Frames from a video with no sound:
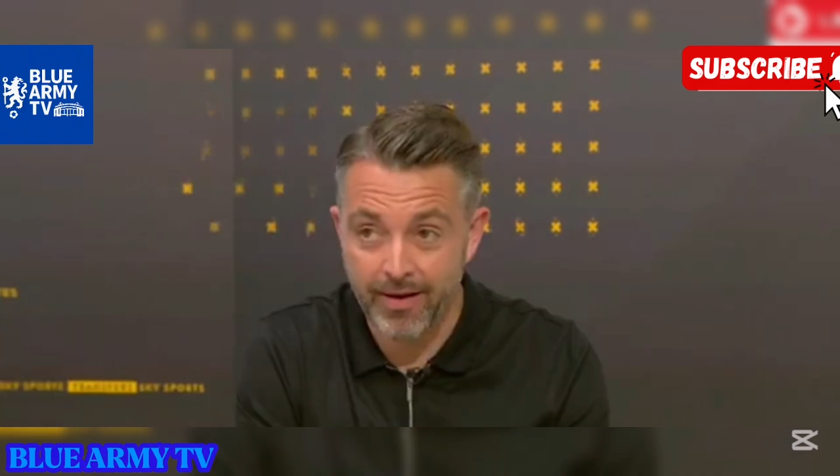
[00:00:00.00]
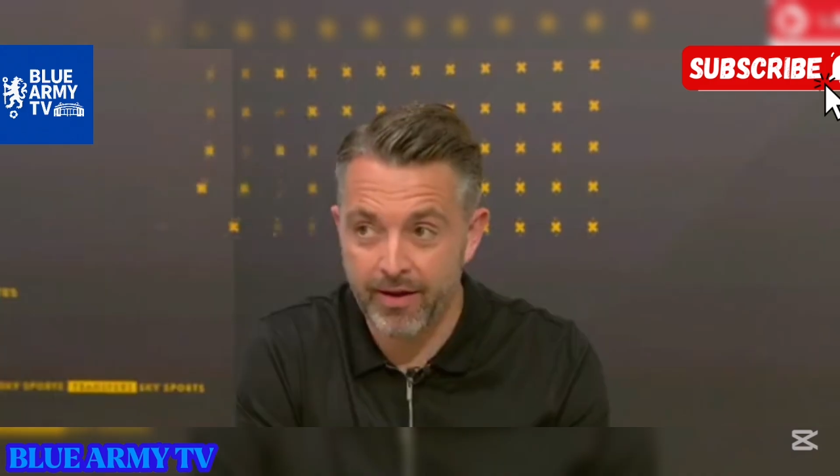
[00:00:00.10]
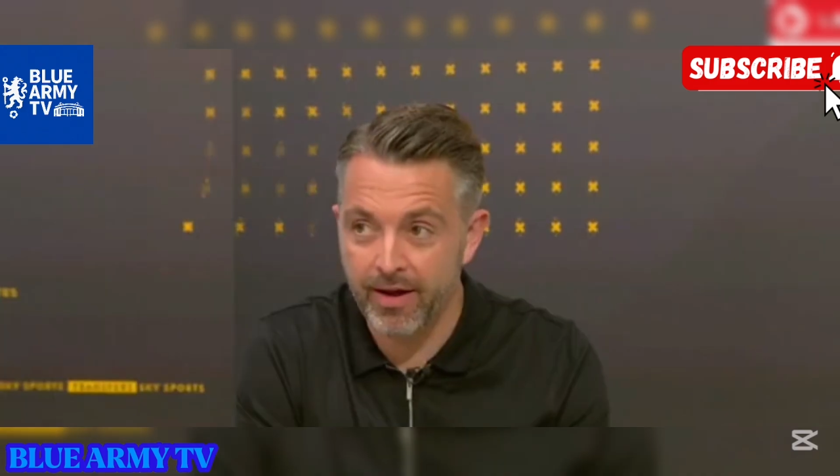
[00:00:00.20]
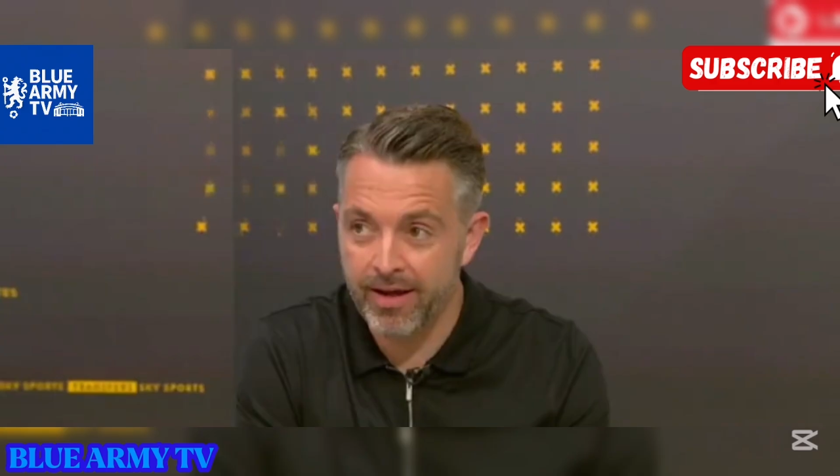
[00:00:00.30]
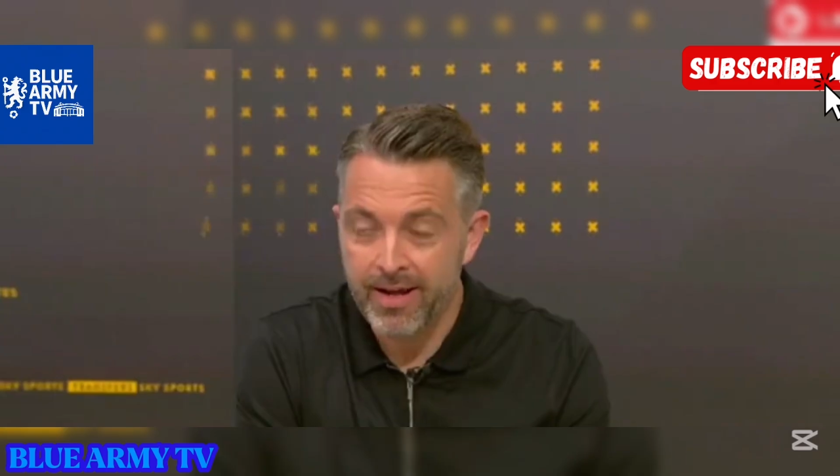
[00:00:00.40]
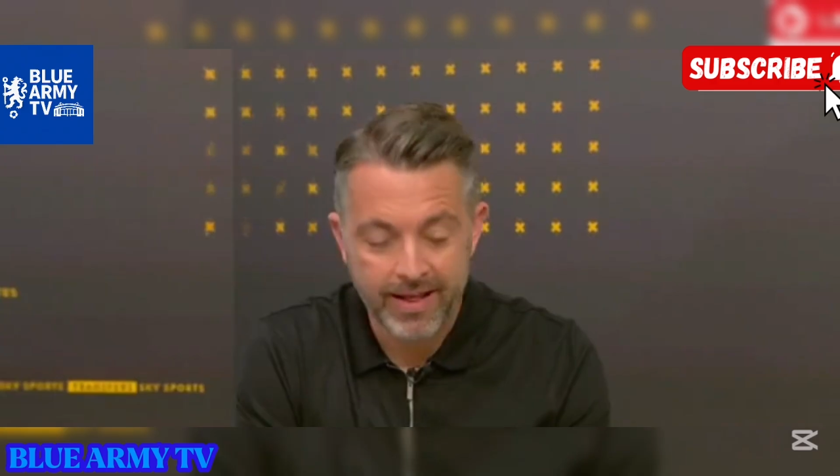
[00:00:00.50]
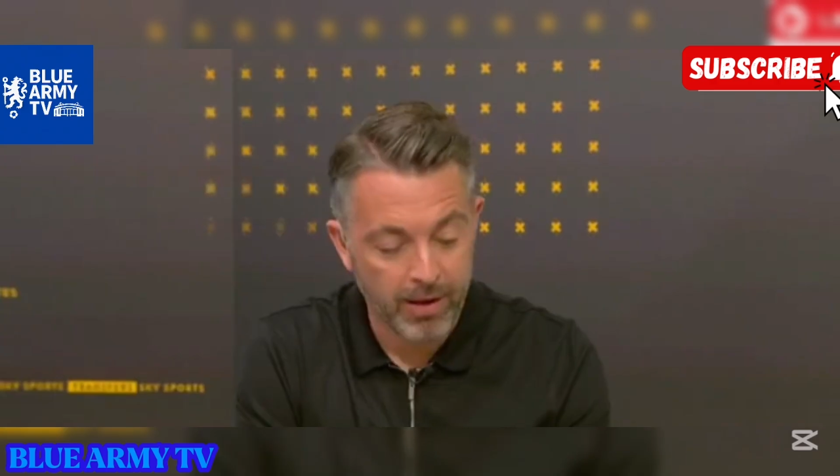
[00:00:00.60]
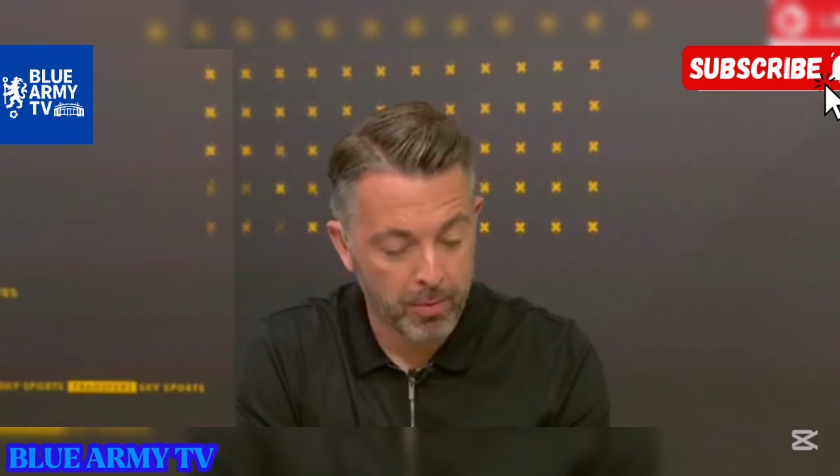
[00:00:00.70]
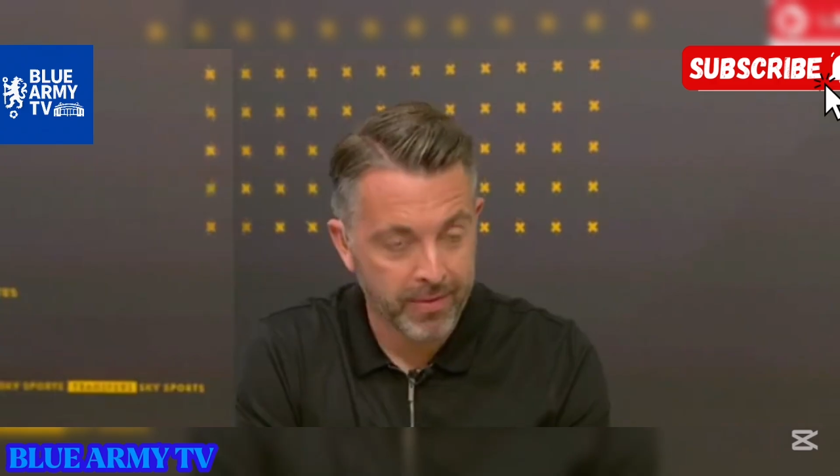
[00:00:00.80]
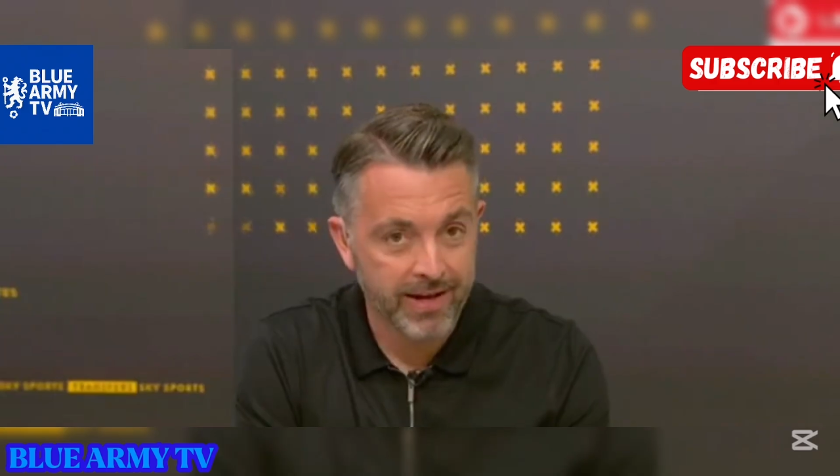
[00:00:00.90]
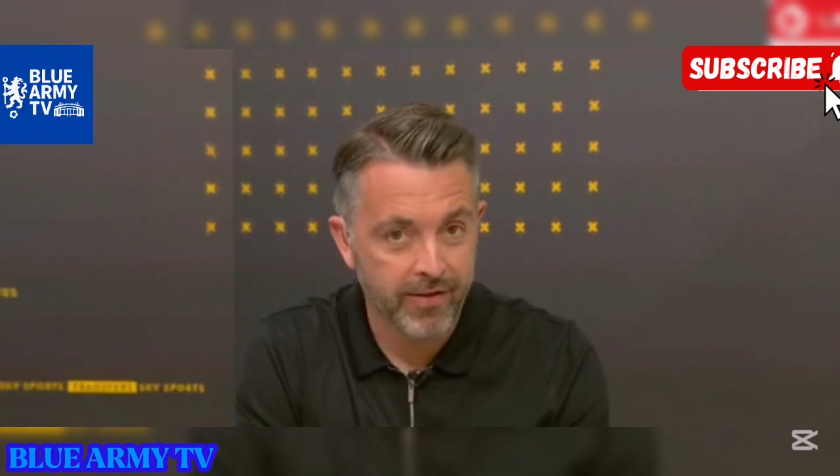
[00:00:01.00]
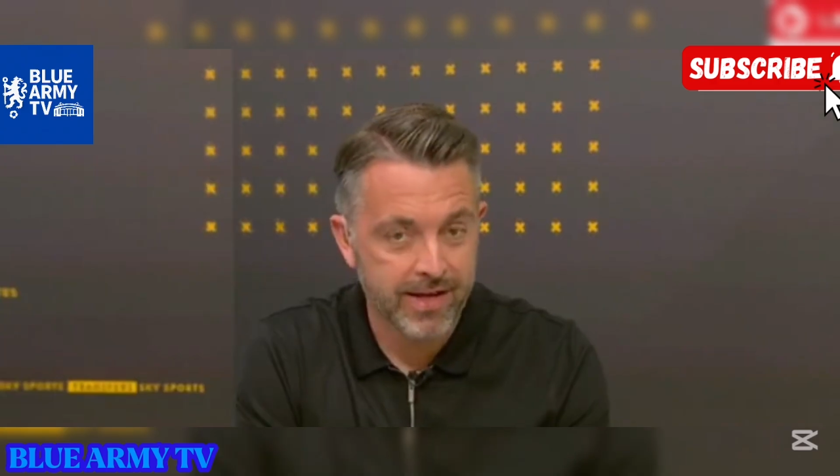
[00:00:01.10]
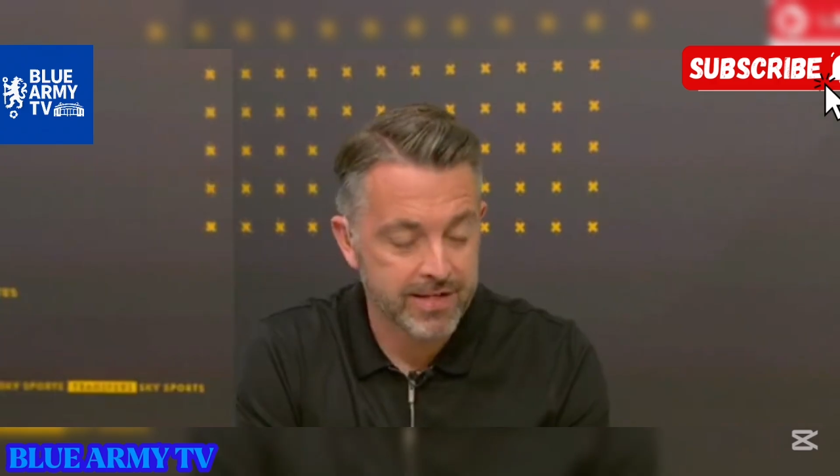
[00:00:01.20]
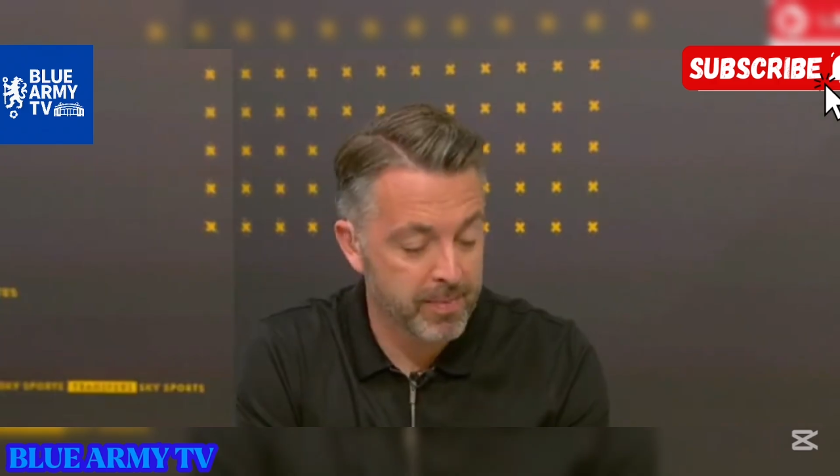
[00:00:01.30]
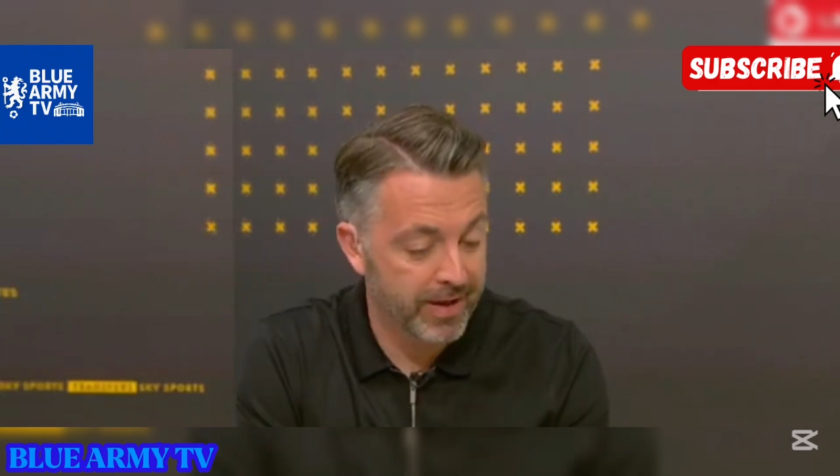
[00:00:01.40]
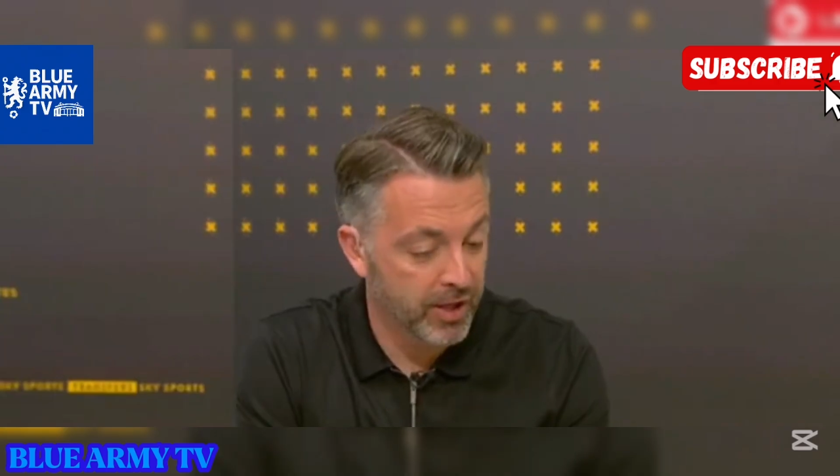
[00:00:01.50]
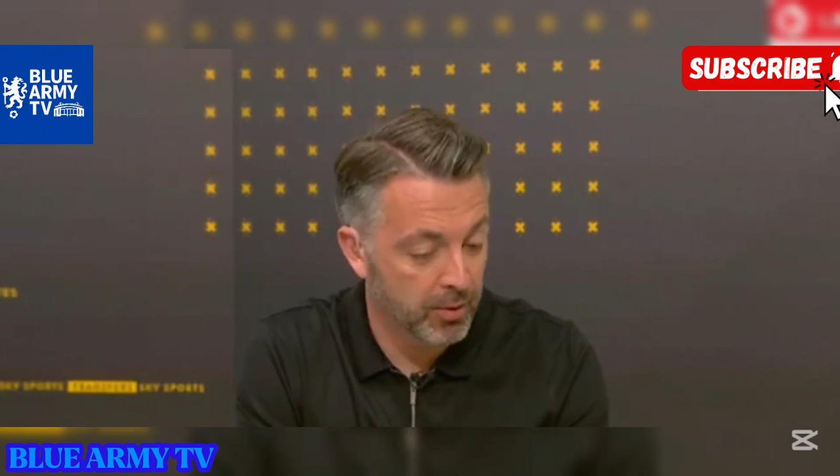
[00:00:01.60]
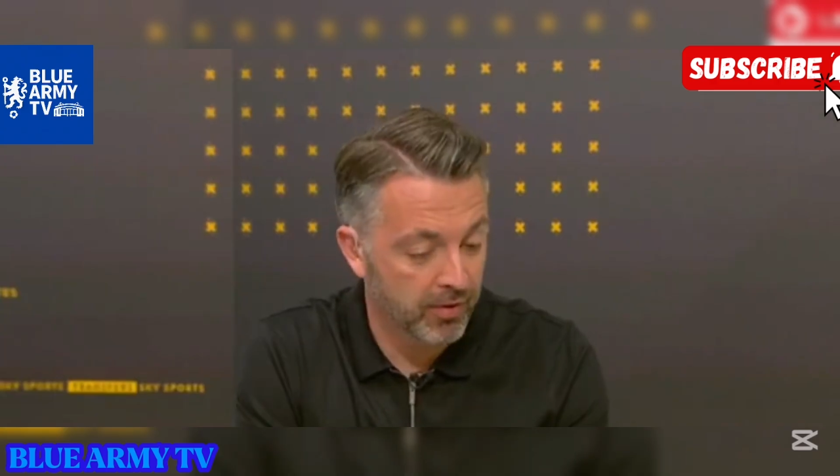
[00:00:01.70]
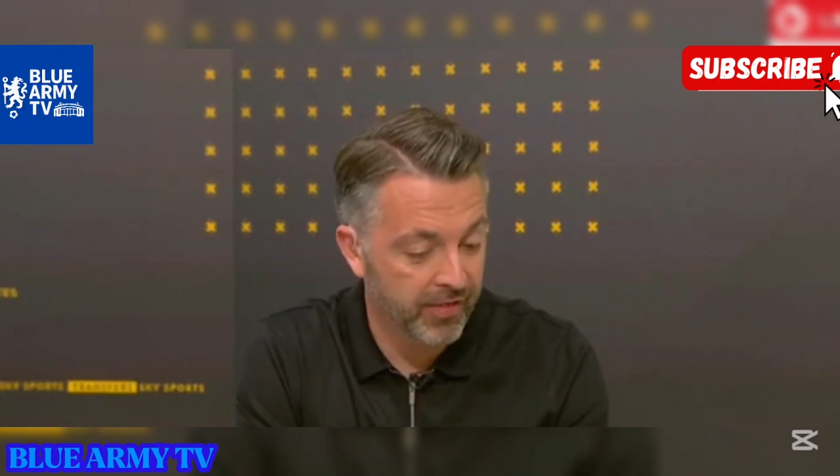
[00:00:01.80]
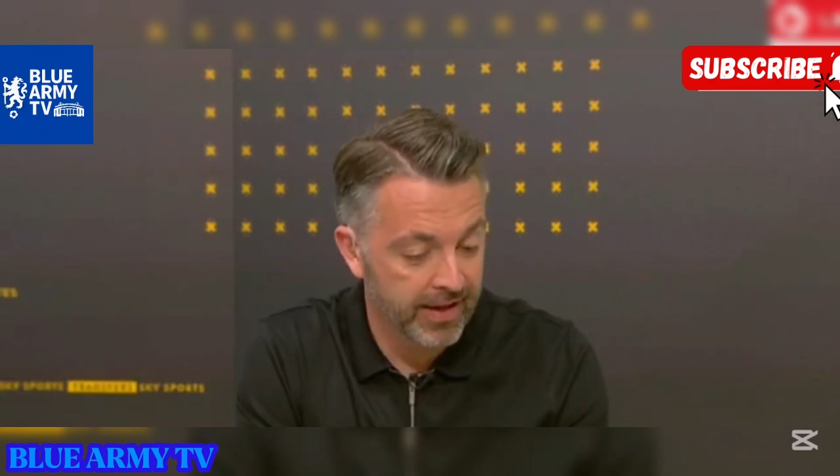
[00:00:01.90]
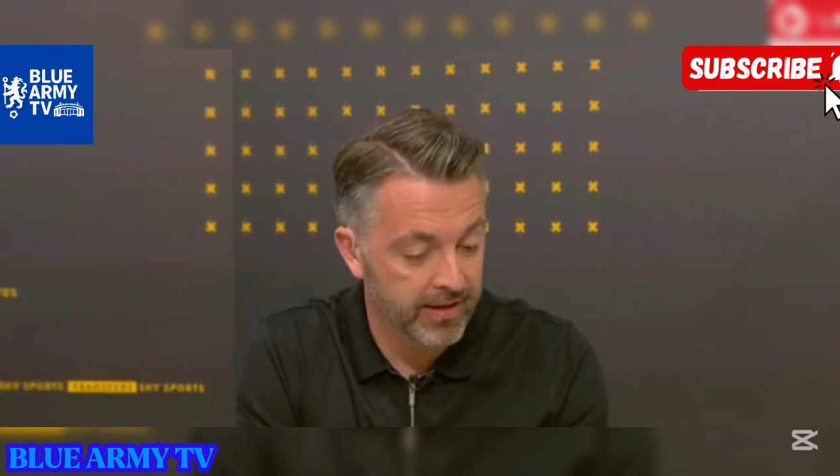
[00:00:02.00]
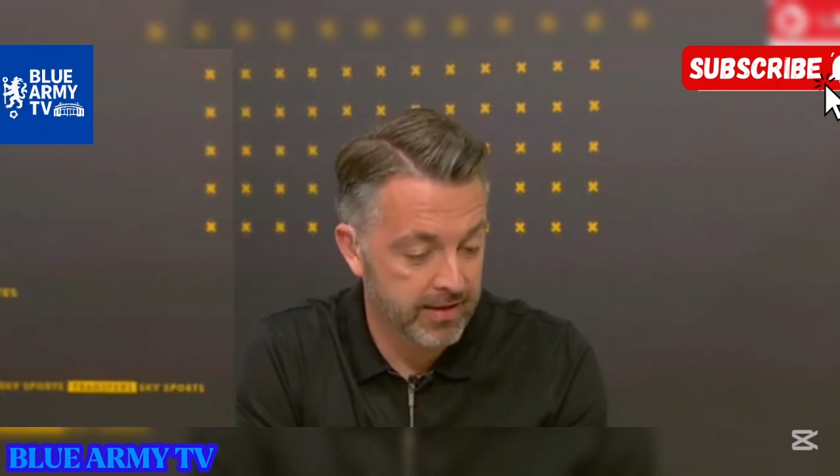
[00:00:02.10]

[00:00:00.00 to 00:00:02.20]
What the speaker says: you would think, as we heard with Gittens as well.